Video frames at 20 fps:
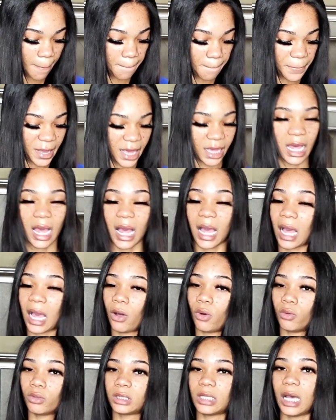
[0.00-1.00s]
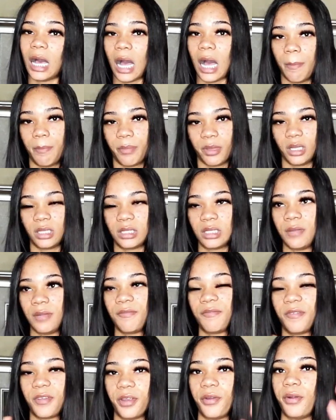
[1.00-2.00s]
pick out topics and
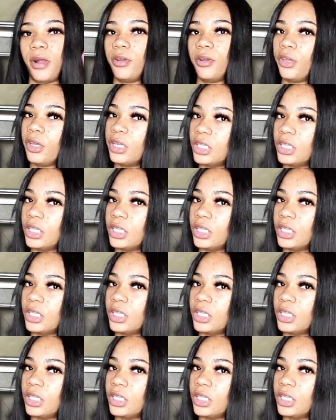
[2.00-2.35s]
figure out your